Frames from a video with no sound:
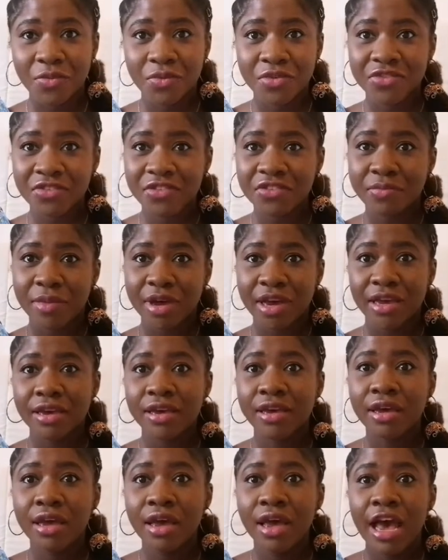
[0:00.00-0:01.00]
It was just my.
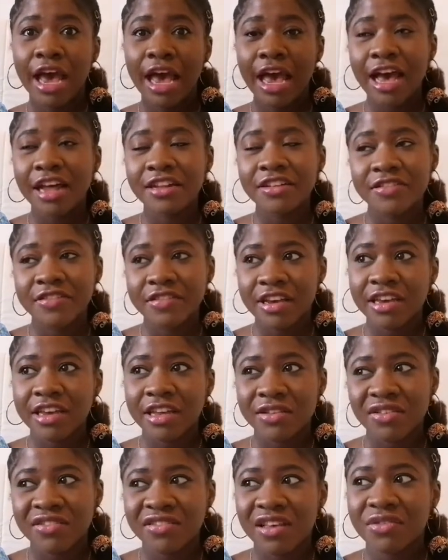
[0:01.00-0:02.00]
I had a
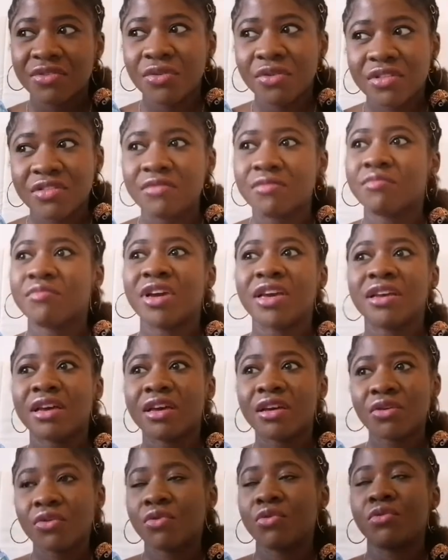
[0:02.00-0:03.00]
jacket because I thought it might
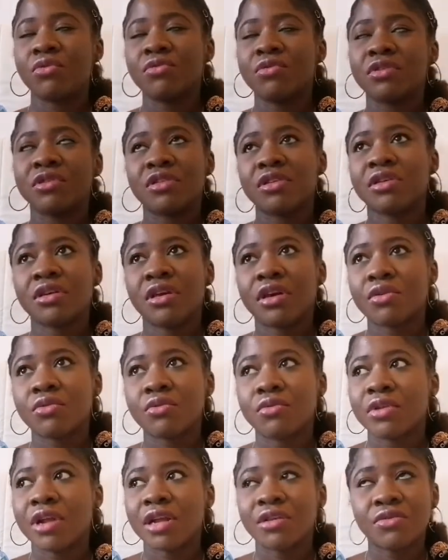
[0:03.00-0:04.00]
get cold. It didn't get
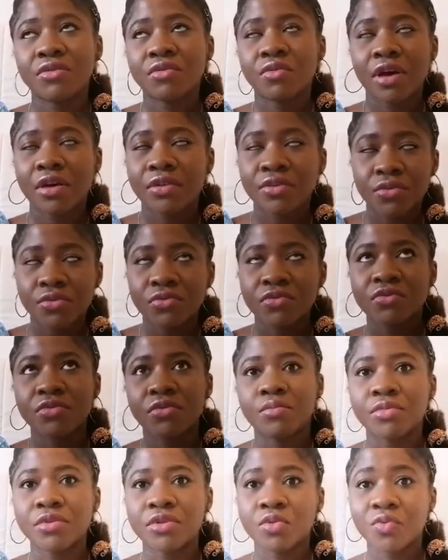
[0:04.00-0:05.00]
cold. I don't know why I thought so,
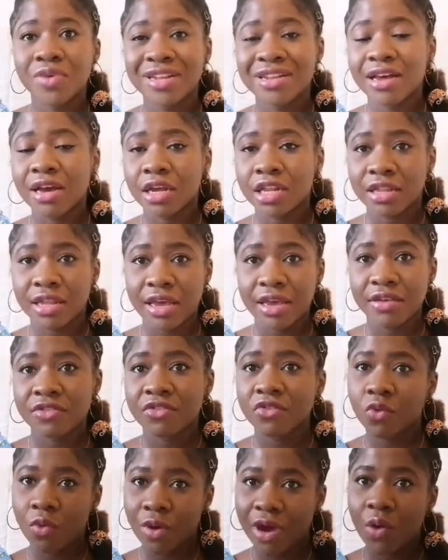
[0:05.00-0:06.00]
but the weather up there
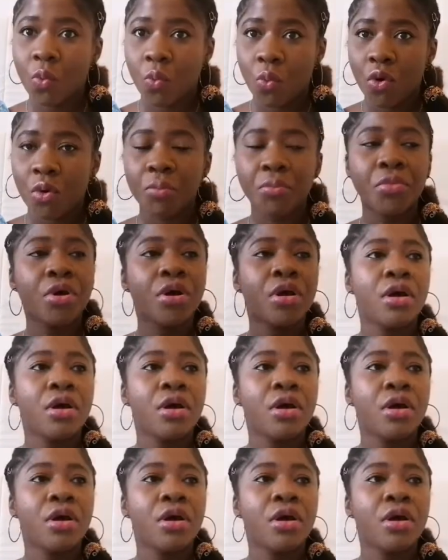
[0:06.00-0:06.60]
is quite warm.